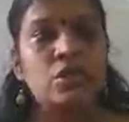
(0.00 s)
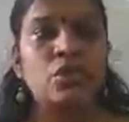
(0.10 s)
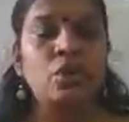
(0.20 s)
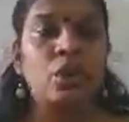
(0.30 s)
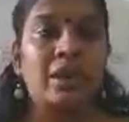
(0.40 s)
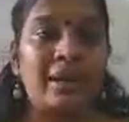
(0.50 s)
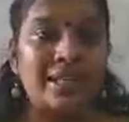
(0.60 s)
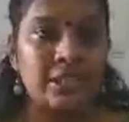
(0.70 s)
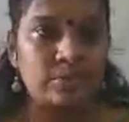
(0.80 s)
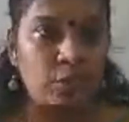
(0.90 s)
To
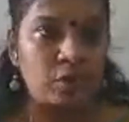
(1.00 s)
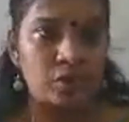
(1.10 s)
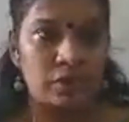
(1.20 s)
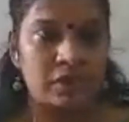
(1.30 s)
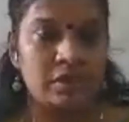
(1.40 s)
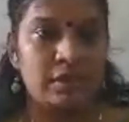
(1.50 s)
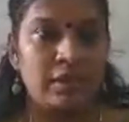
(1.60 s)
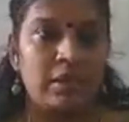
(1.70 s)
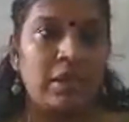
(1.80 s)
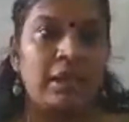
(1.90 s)
response.
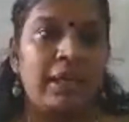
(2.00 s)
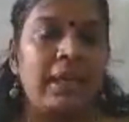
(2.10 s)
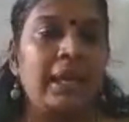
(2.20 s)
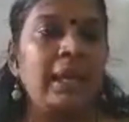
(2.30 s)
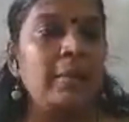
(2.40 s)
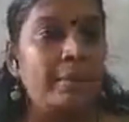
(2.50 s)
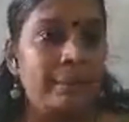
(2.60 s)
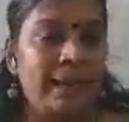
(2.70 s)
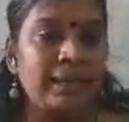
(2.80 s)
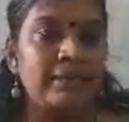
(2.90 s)
He
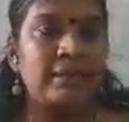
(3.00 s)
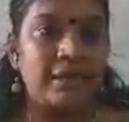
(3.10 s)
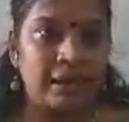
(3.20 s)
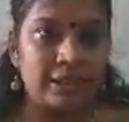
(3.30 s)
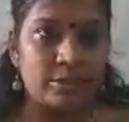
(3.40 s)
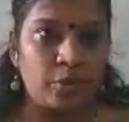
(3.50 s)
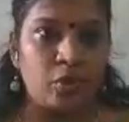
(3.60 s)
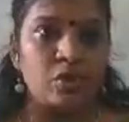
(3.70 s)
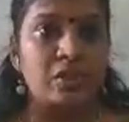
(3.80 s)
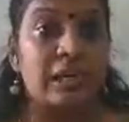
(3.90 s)
makes
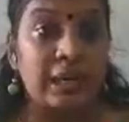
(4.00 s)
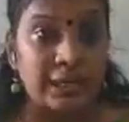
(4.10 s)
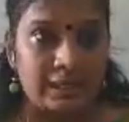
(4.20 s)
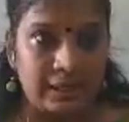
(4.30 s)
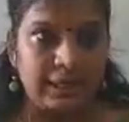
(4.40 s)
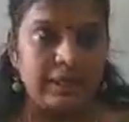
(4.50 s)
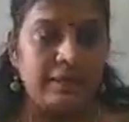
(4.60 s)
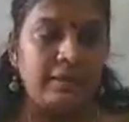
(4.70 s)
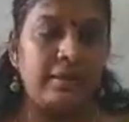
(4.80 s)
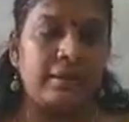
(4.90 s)
response clearly.
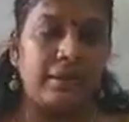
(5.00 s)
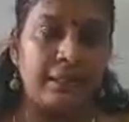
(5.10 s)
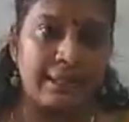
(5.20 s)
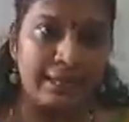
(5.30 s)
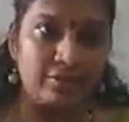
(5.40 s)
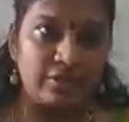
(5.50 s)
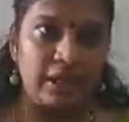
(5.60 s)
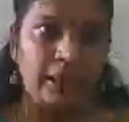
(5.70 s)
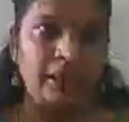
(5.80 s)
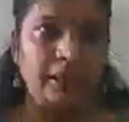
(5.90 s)
That
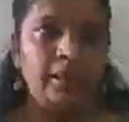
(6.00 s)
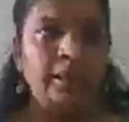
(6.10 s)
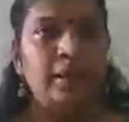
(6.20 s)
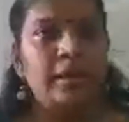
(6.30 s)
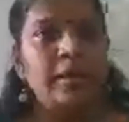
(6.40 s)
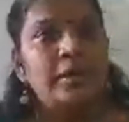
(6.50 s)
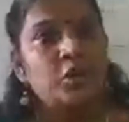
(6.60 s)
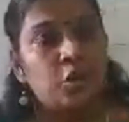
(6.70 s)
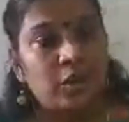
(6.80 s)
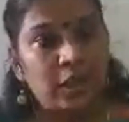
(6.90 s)
will
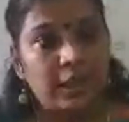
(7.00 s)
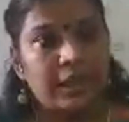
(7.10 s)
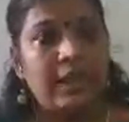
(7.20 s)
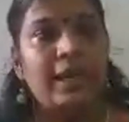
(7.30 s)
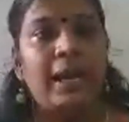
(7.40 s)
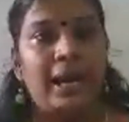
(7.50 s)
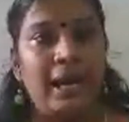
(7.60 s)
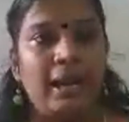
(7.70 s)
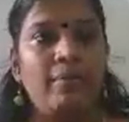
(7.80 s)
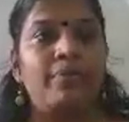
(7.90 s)
surely
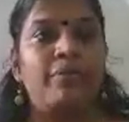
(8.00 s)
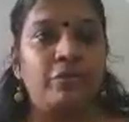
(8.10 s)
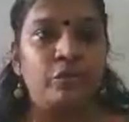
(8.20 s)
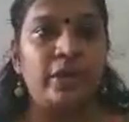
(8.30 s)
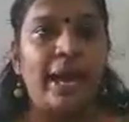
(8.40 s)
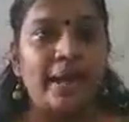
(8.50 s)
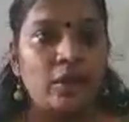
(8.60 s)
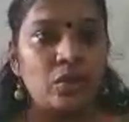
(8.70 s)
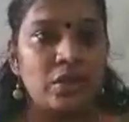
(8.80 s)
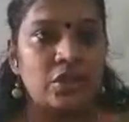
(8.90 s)
help for the
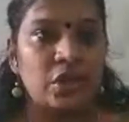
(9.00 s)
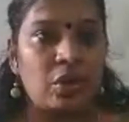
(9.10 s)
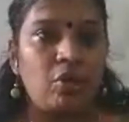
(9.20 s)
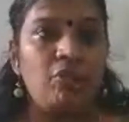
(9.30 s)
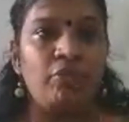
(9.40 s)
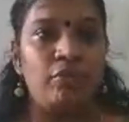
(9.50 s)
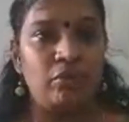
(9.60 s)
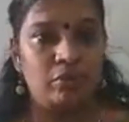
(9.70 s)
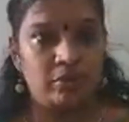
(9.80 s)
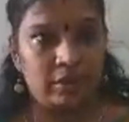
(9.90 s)
acquisition of
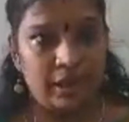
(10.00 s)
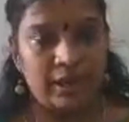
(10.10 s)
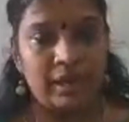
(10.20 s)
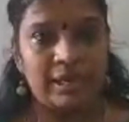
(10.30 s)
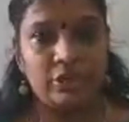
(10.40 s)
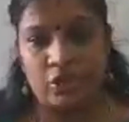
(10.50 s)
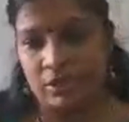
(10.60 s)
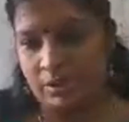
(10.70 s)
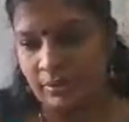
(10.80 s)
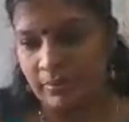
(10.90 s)
English.
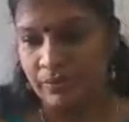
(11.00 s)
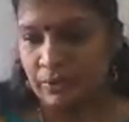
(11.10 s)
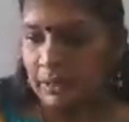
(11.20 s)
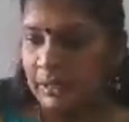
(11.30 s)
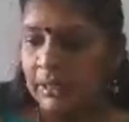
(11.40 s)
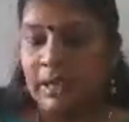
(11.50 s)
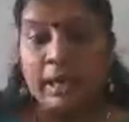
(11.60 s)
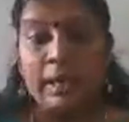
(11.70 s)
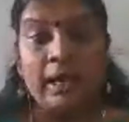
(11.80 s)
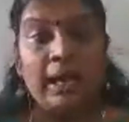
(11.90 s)

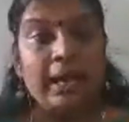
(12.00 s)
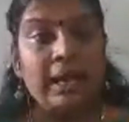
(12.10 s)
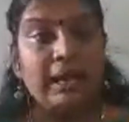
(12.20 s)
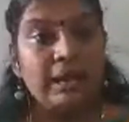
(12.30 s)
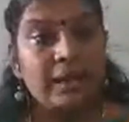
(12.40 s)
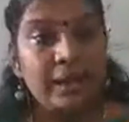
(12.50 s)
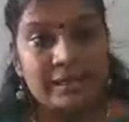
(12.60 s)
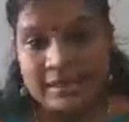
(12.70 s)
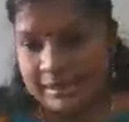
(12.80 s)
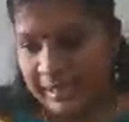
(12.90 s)
And here's
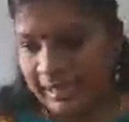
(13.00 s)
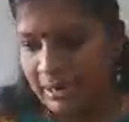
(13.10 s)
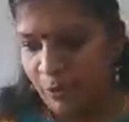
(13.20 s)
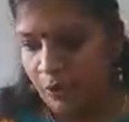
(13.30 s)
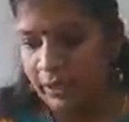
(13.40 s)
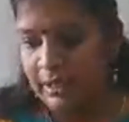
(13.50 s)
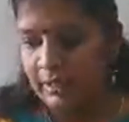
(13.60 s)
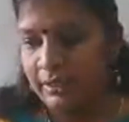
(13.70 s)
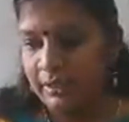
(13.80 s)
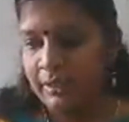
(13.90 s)
the second point,
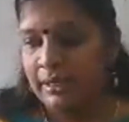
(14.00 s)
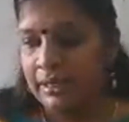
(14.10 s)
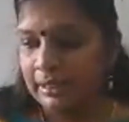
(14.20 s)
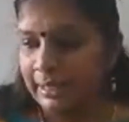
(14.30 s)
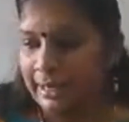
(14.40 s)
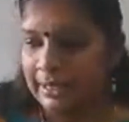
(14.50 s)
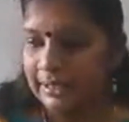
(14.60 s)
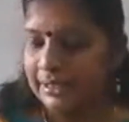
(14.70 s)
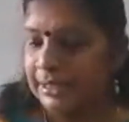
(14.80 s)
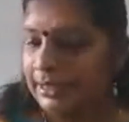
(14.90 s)
that
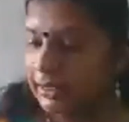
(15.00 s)
is